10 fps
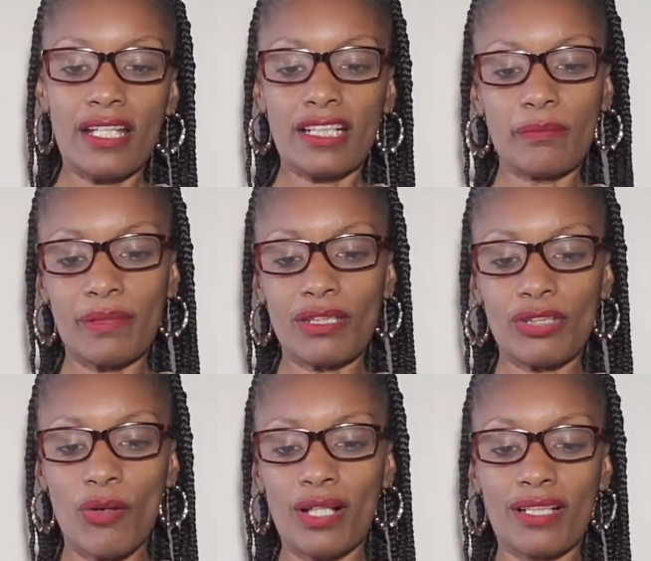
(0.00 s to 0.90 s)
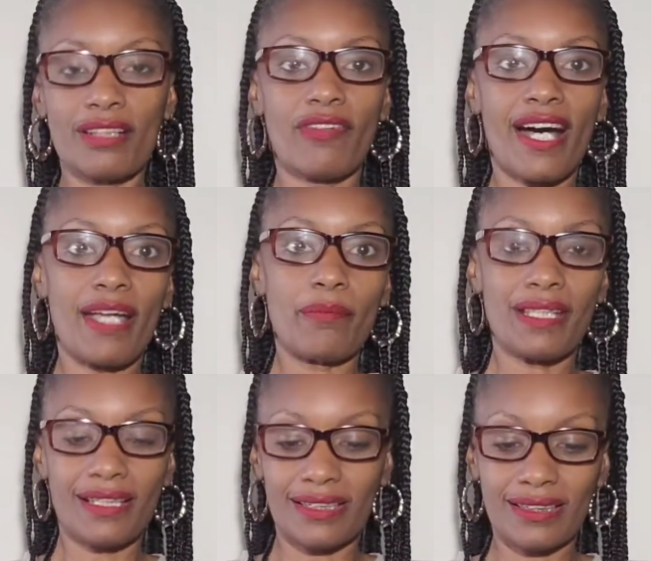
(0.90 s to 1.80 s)
could be, a good vibe,
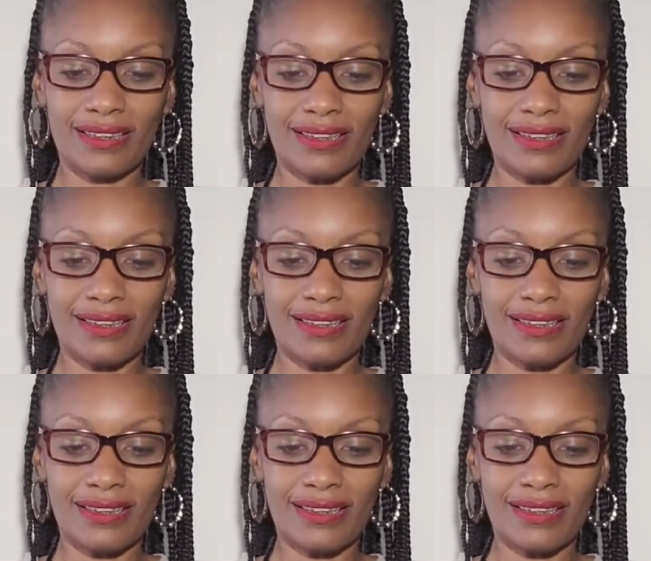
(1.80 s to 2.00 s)
because